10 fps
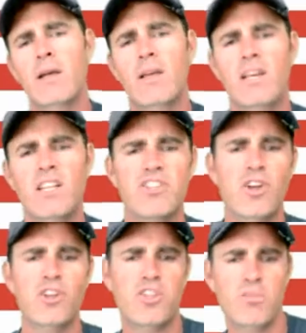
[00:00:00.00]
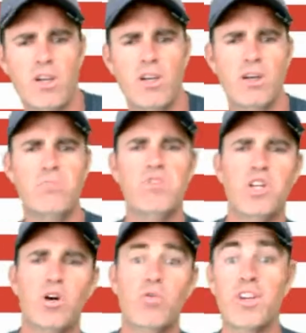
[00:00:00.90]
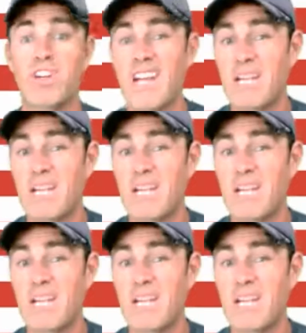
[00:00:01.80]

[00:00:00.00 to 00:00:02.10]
and it starts to become, where you're not